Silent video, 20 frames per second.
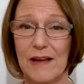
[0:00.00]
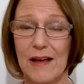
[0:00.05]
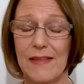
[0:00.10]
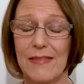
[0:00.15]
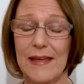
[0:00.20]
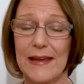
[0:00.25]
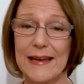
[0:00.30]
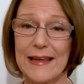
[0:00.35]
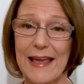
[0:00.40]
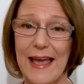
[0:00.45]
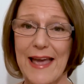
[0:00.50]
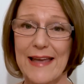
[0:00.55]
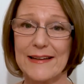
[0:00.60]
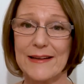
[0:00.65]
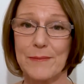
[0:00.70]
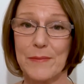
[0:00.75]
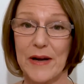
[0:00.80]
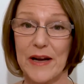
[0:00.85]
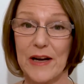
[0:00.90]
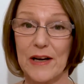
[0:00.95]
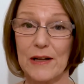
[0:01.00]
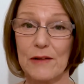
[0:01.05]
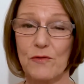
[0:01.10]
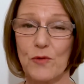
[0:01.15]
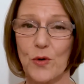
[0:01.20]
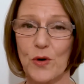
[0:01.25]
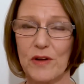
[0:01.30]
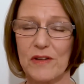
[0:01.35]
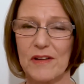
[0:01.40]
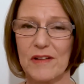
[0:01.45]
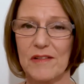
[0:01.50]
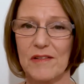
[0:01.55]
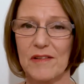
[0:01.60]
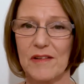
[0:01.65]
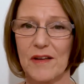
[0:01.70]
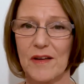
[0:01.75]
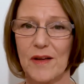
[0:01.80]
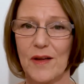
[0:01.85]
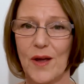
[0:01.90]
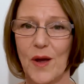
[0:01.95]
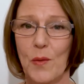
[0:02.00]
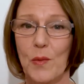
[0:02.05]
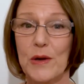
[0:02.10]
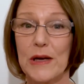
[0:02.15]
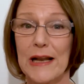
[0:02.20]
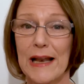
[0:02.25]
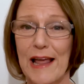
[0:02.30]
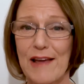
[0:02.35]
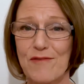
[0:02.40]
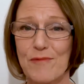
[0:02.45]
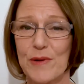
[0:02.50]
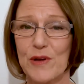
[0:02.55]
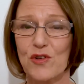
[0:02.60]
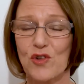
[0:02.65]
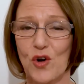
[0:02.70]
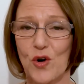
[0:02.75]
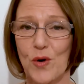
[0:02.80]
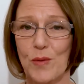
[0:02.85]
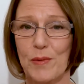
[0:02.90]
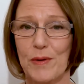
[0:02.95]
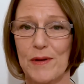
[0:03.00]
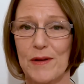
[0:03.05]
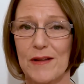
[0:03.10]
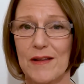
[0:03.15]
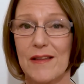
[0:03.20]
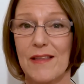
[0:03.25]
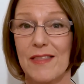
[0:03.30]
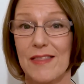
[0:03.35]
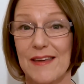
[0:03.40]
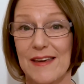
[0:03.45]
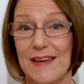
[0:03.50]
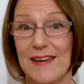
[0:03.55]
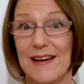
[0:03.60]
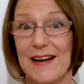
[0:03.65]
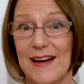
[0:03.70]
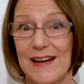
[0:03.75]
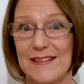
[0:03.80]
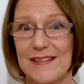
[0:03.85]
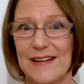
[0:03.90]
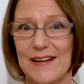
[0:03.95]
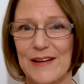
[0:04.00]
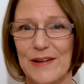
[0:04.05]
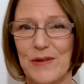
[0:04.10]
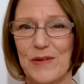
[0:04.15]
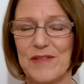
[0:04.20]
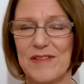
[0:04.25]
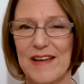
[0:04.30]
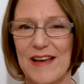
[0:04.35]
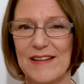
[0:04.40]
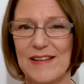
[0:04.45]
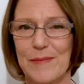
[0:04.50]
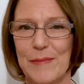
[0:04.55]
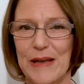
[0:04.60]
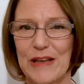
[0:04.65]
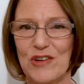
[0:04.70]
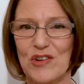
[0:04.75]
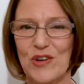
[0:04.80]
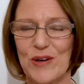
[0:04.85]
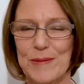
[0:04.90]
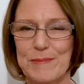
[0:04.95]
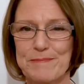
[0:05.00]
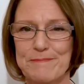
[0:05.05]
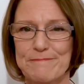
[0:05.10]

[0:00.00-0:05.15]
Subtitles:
and then again in my early 40s when I left my job thinking I had early onset dementia.